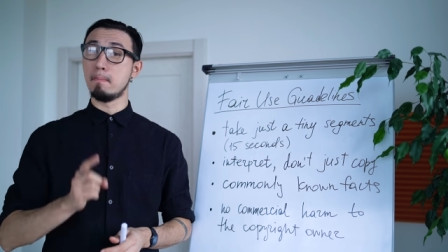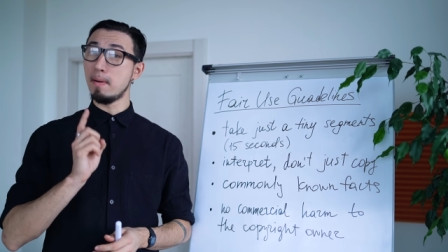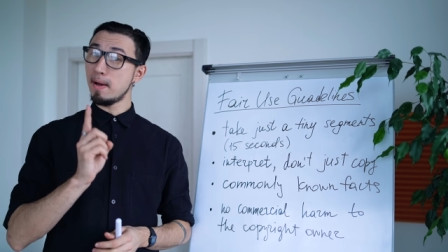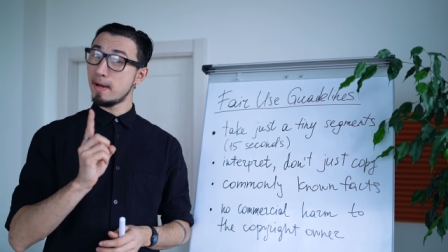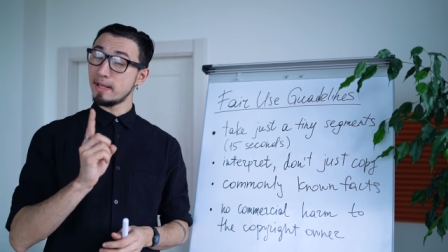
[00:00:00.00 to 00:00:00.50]

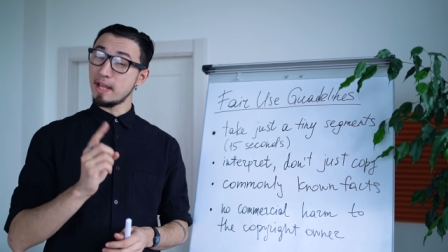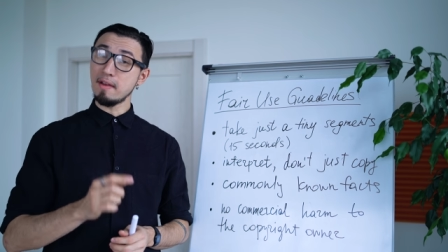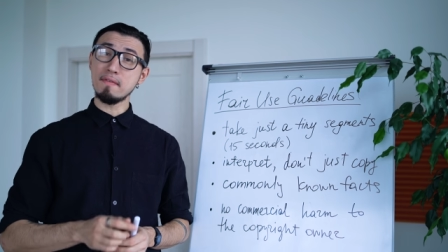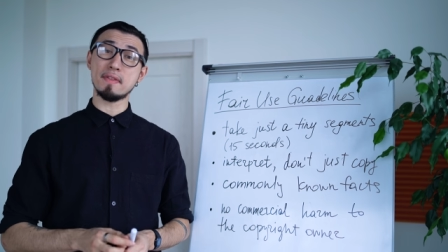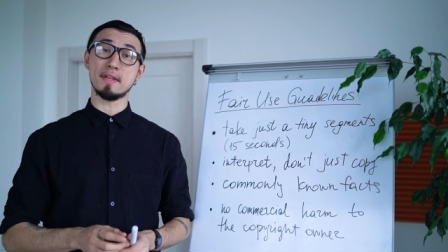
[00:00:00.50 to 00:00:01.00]
But
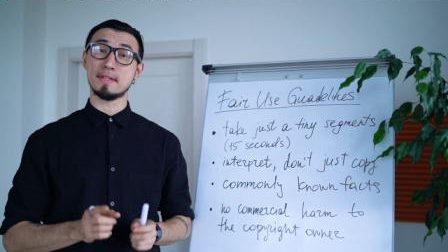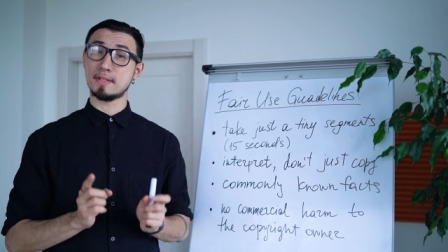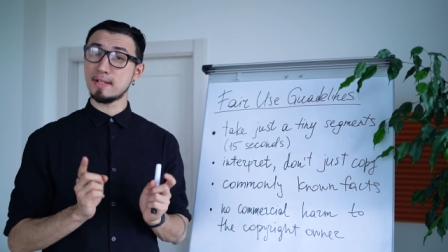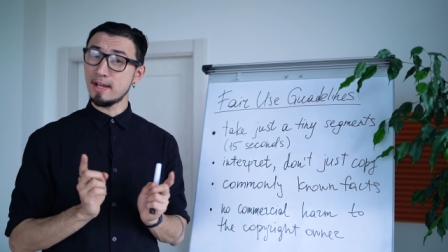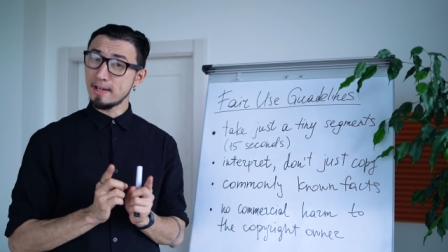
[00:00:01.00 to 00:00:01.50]
if this
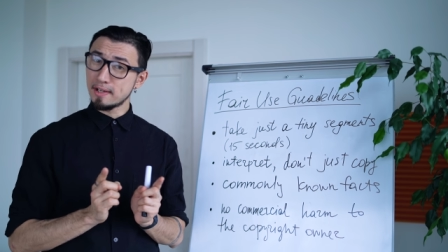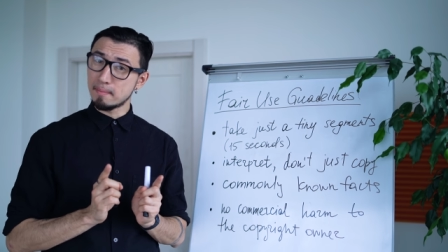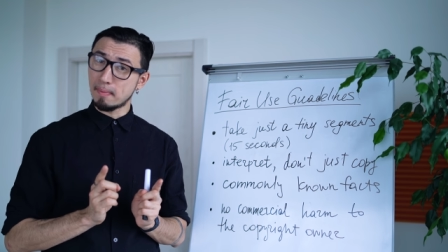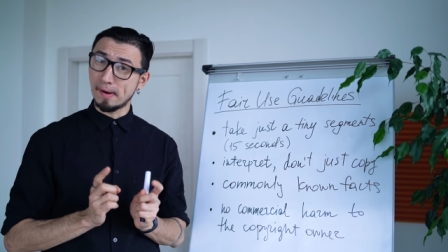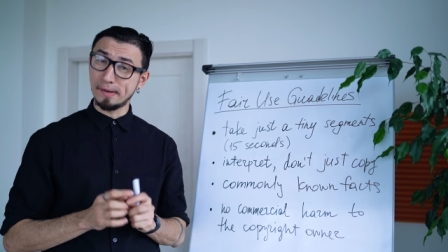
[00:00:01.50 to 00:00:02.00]
tiny
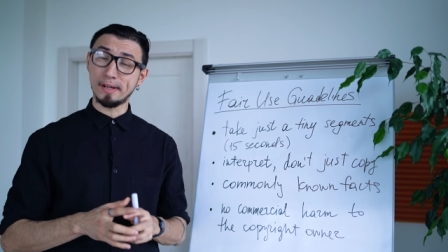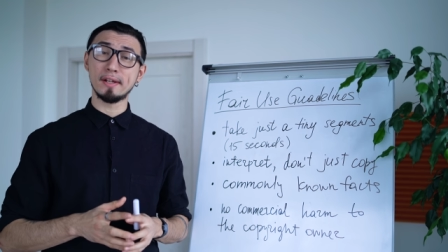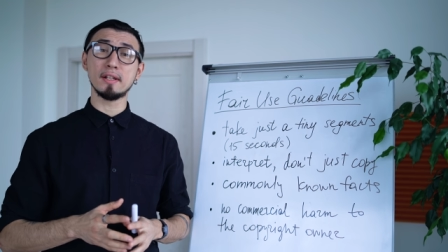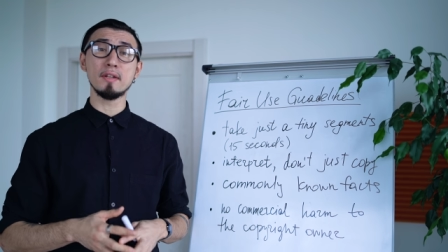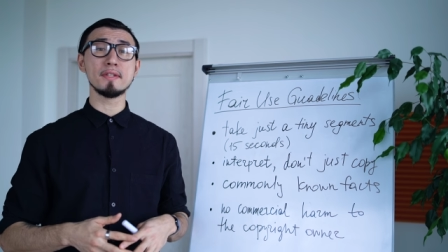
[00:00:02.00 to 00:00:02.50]
part
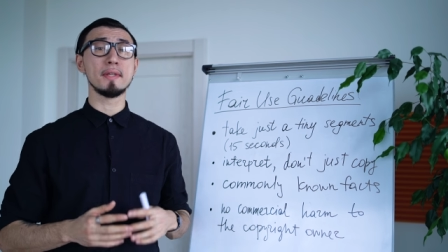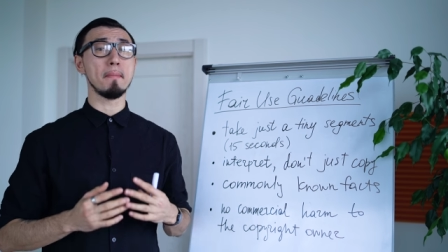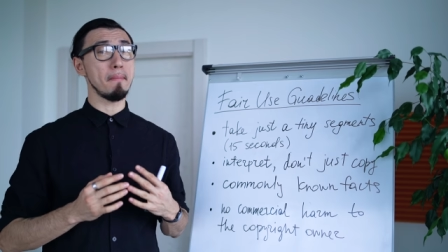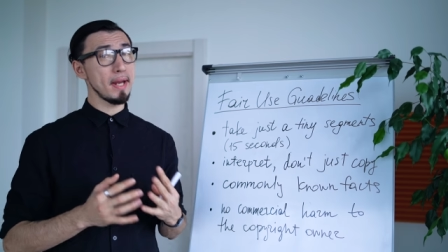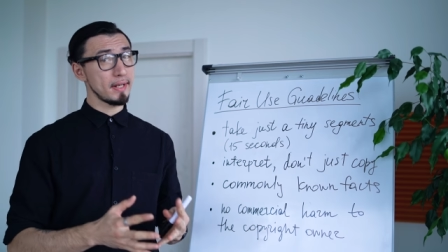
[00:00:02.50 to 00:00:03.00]
includes the
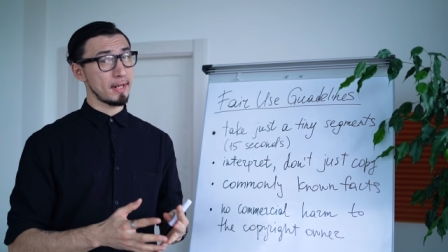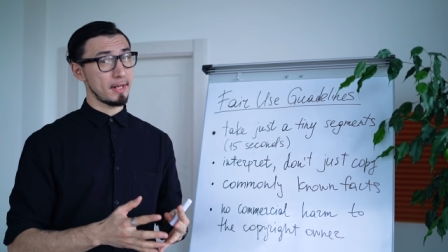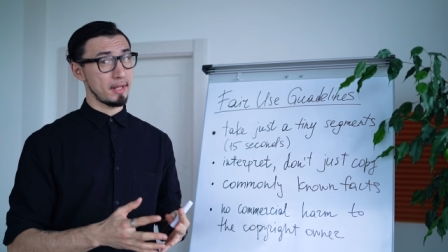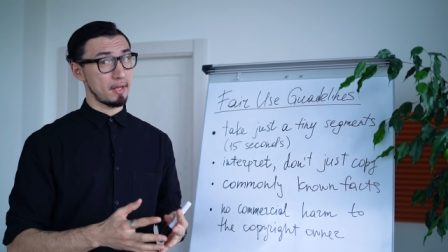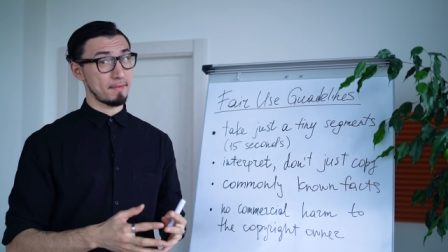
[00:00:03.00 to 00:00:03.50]
main
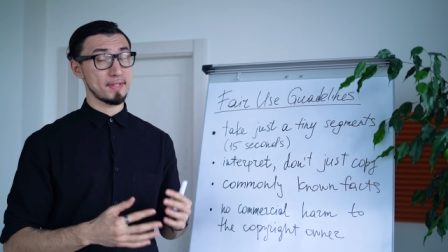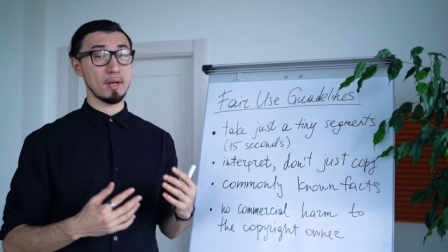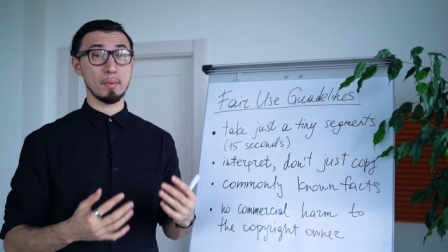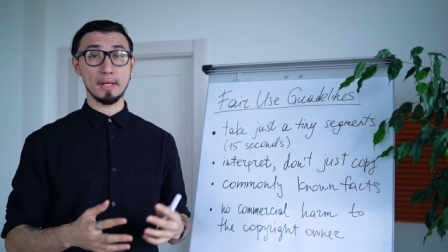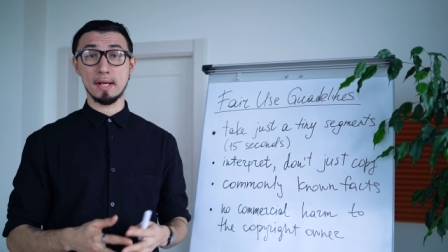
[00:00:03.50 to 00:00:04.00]
idea of
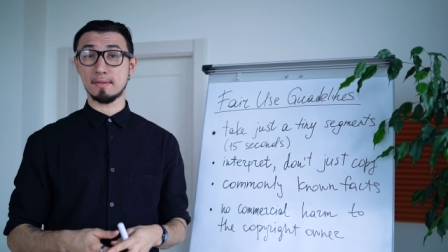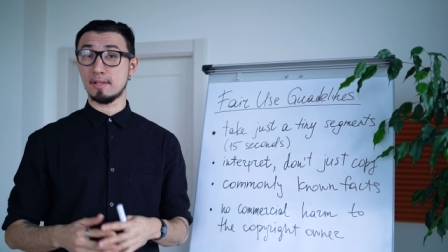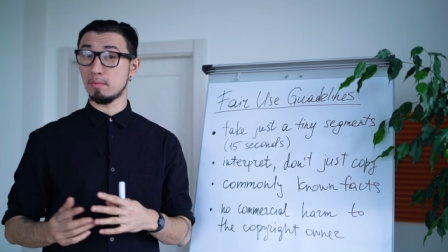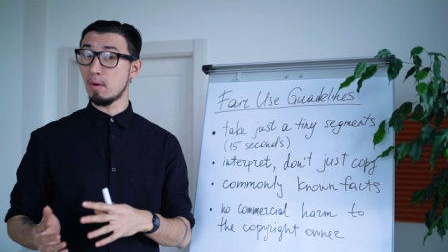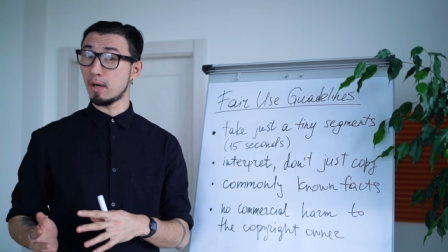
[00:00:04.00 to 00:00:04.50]
someone
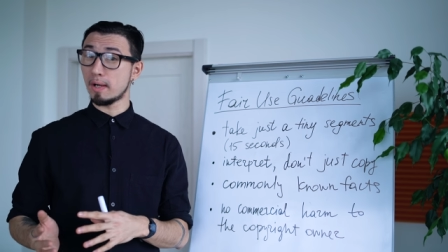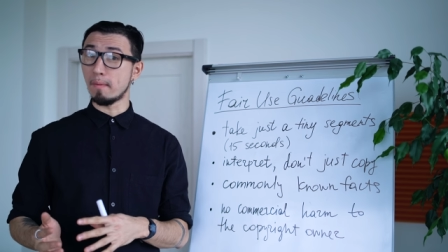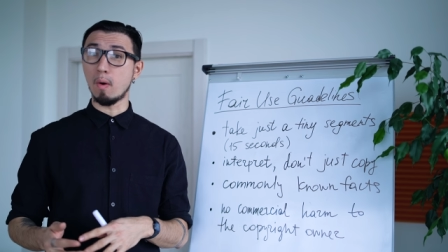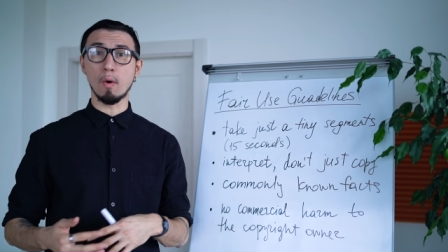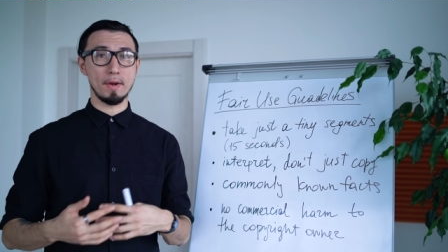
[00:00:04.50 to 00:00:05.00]
else's
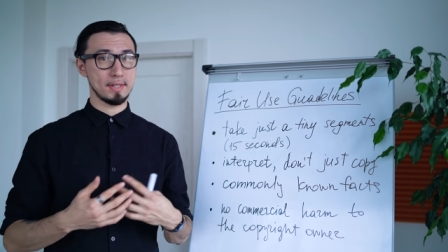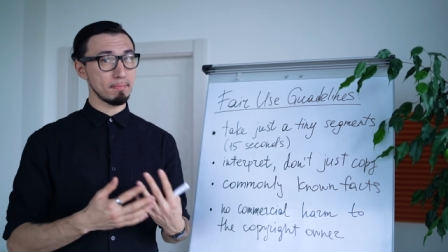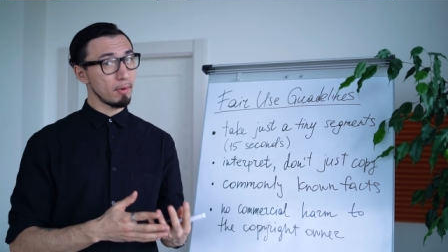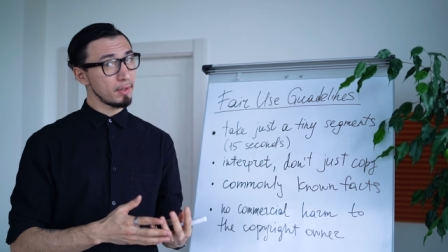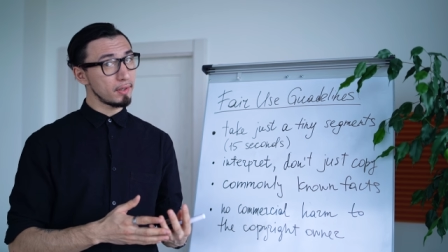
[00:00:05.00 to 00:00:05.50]
work, or a
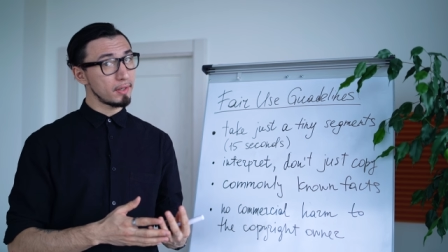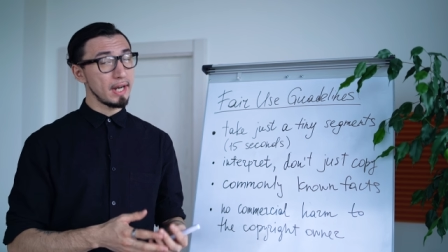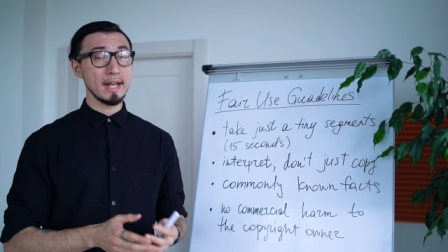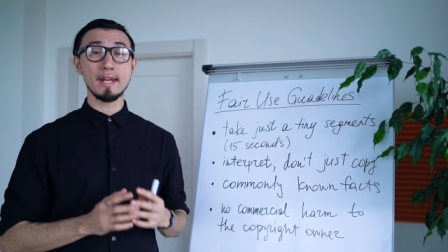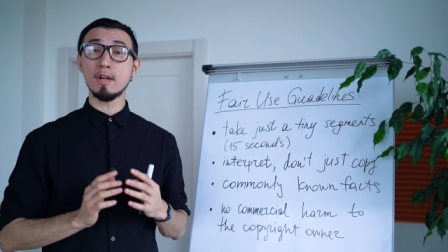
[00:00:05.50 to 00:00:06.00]
spoiler,
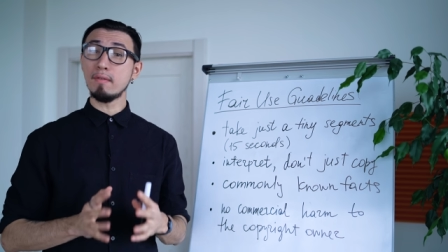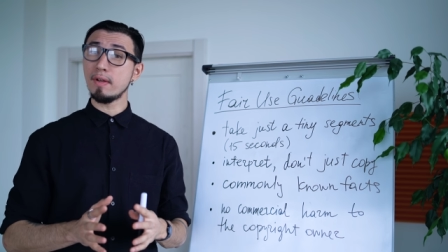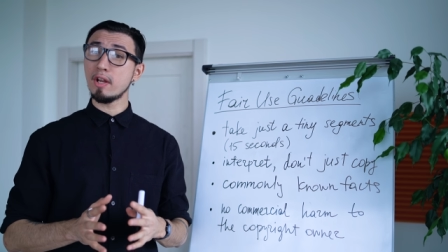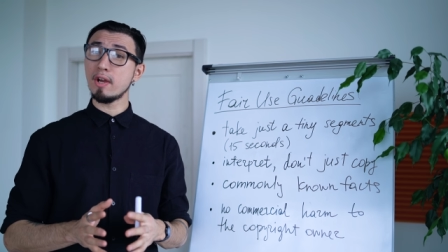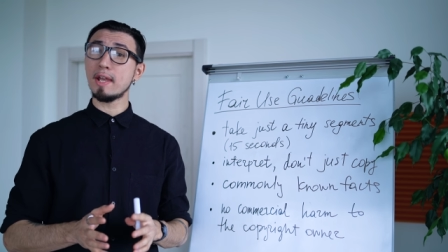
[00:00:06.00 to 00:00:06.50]
your
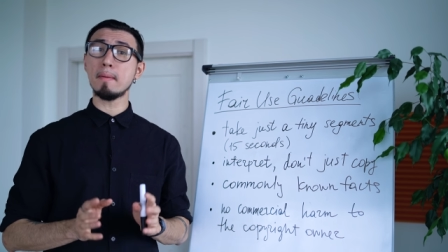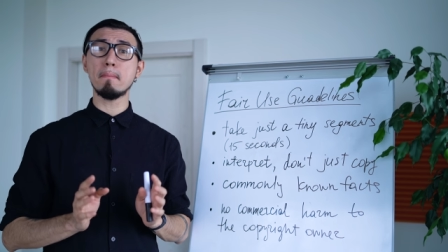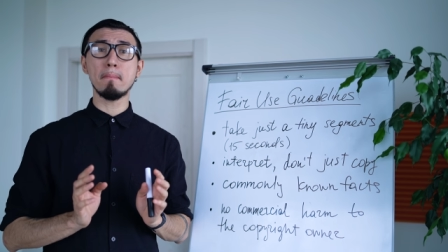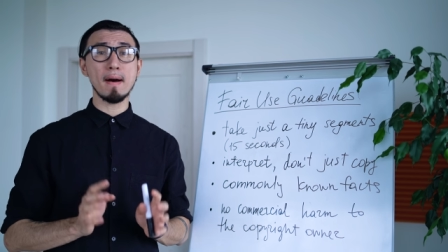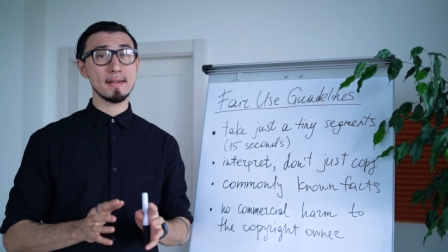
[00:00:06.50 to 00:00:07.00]
video
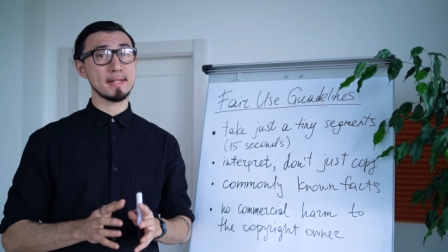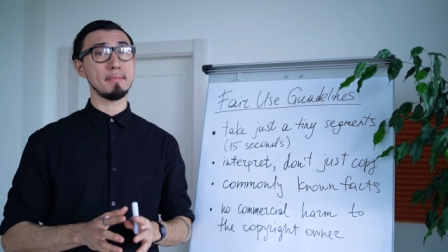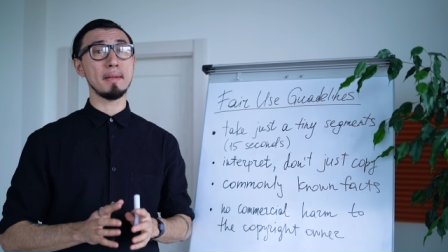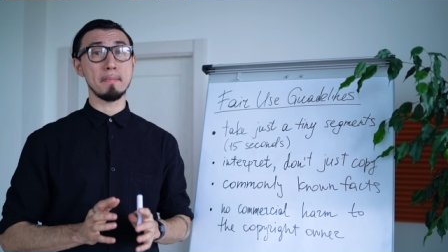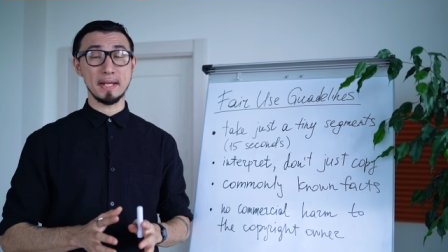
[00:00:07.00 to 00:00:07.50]
can
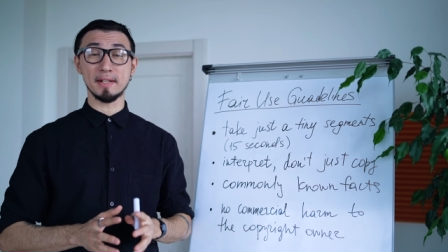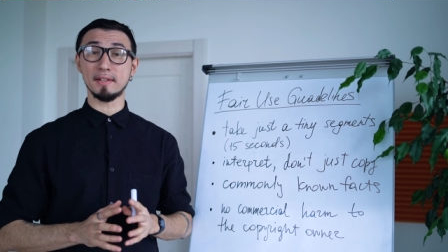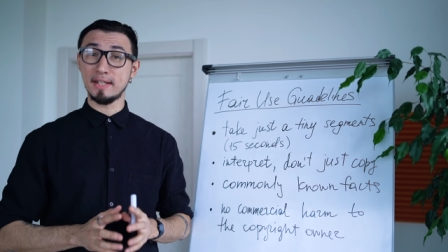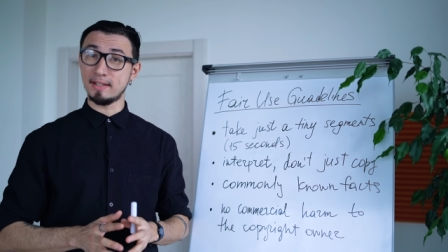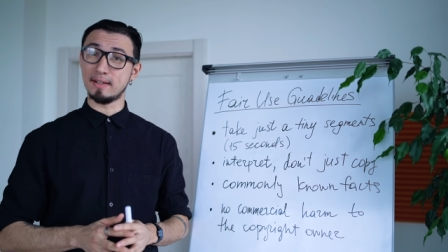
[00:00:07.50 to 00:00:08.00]
possibly be
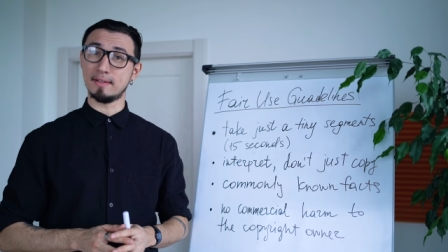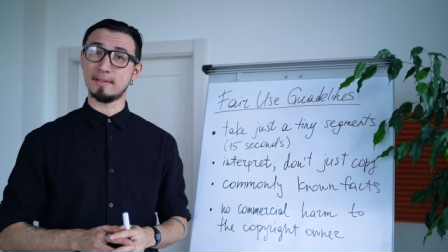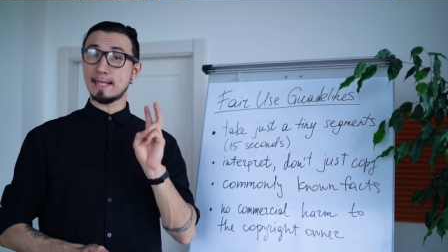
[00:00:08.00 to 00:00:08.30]
deleted.